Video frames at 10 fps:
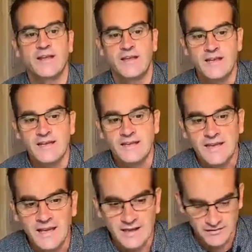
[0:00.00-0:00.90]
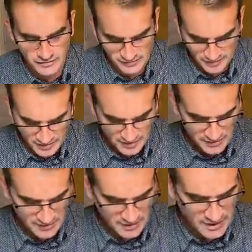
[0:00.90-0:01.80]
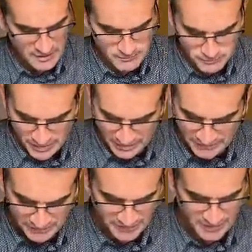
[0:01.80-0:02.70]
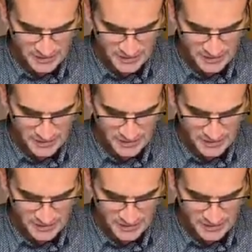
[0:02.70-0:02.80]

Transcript: He gives the bus